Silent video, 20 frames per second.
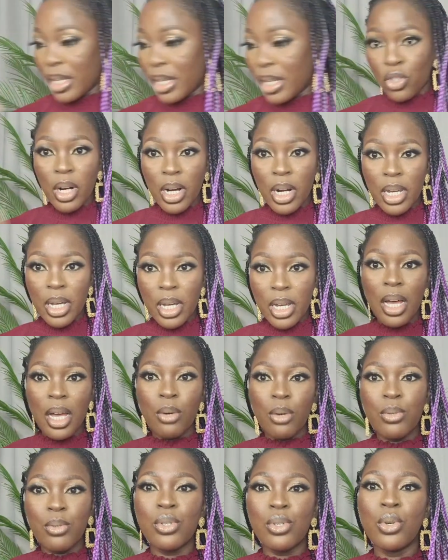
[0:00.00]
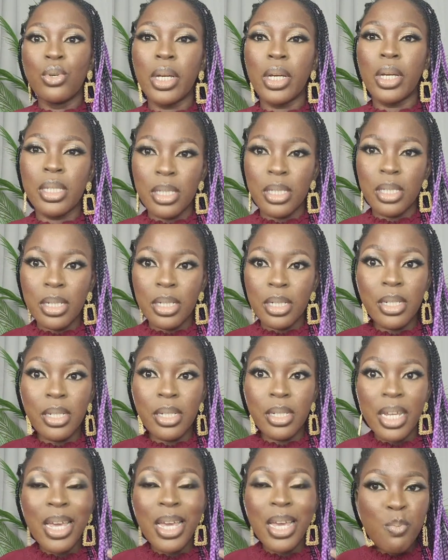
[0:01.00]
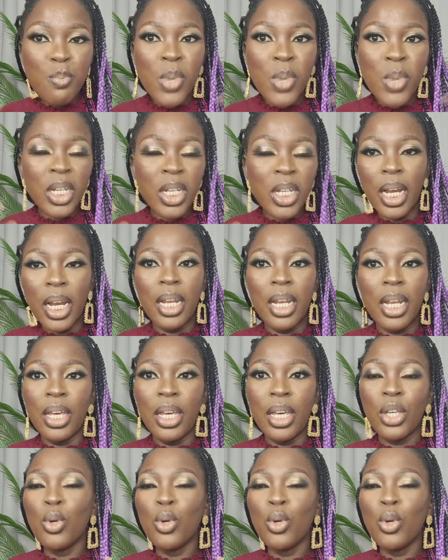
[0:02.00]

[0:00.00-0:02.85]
dries out, you can immediately,